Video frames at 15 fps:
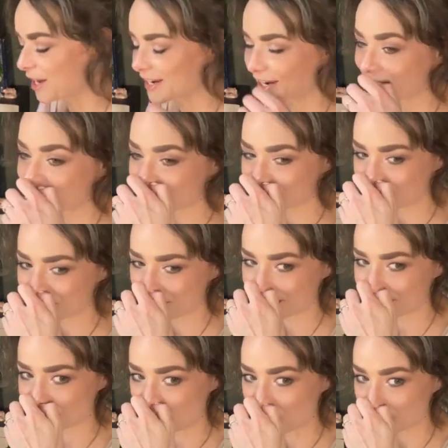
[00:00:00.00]
I have to
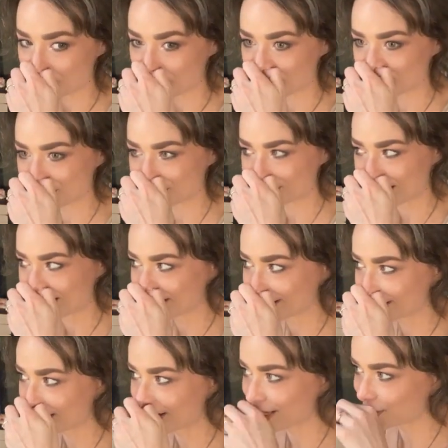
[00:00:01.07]
take it over because
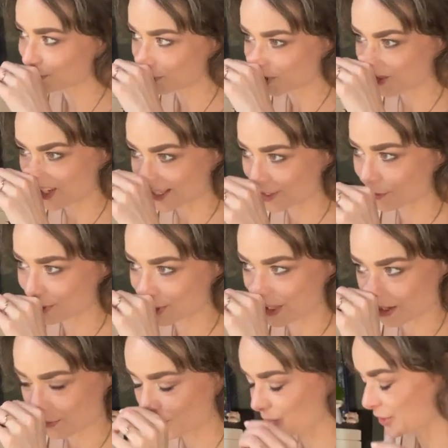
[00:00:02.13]
in the last few days I
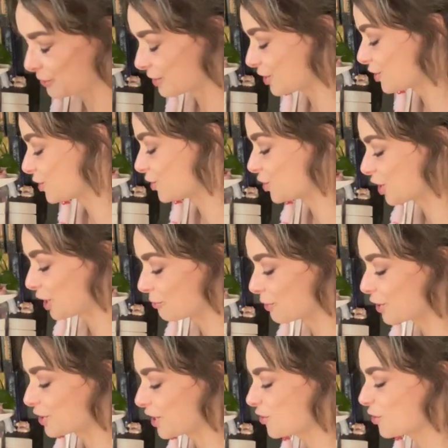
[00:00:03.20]
wasn't able to read, which is a shame
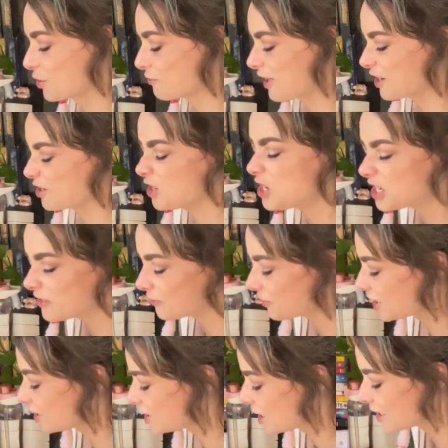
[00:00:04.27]
because I could have
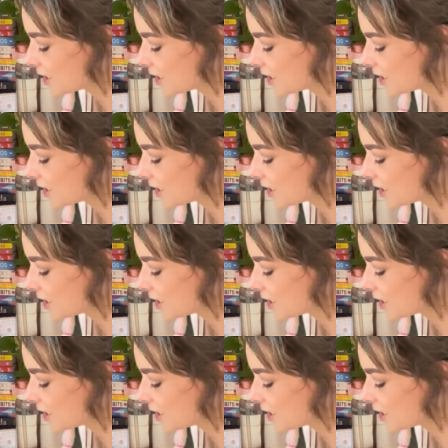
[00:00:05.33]
finished